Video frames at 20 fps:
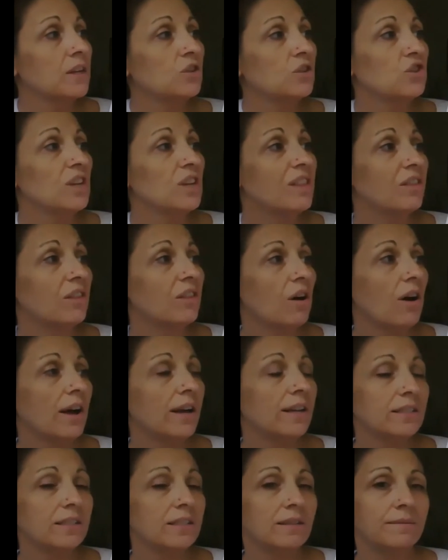She
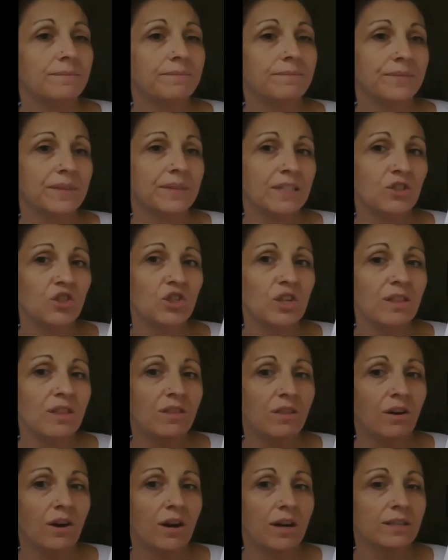thought, and she
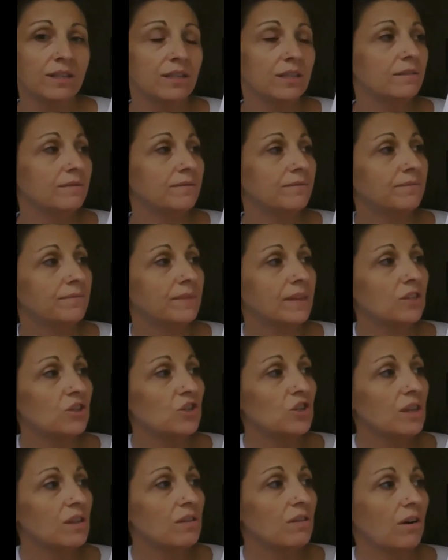thought,
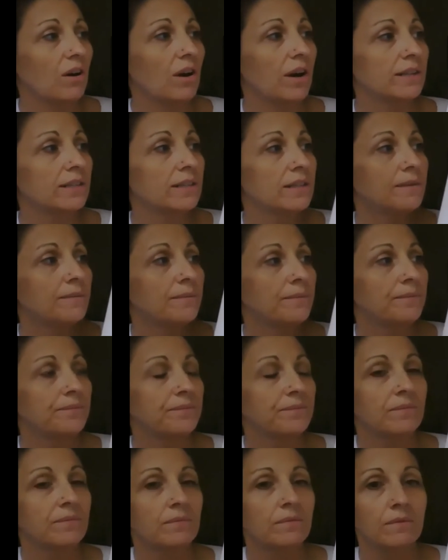and she thought,
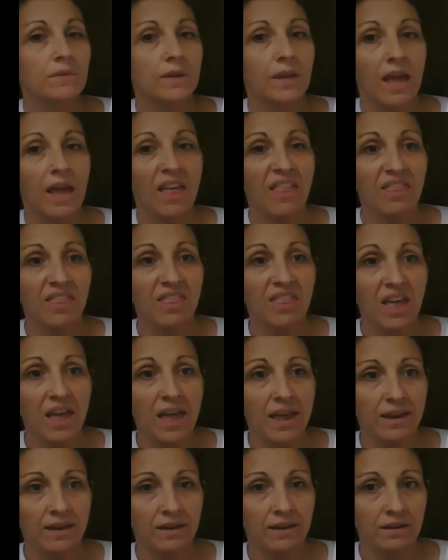And
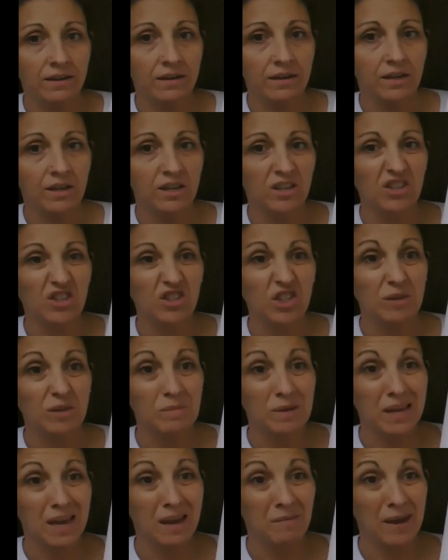then she
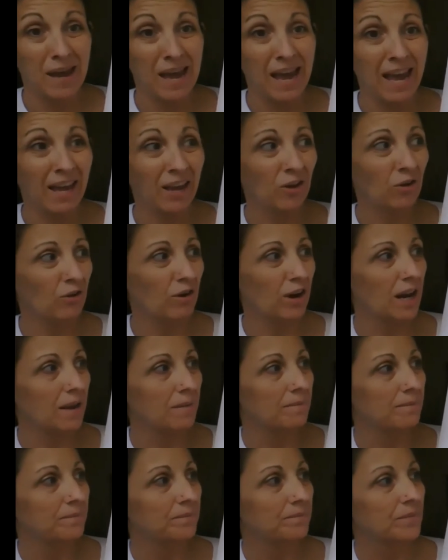became
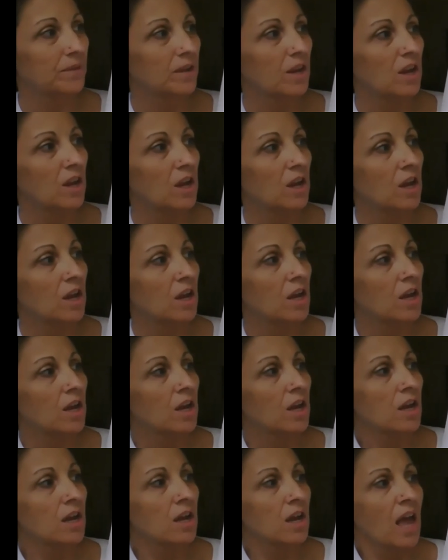angry.
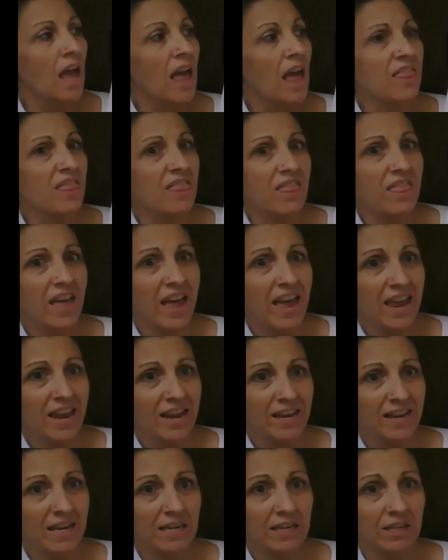And
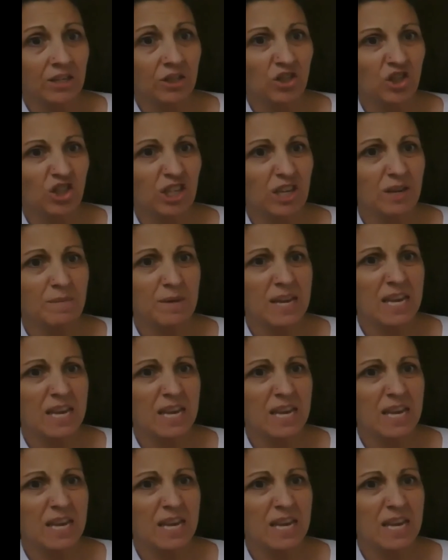then she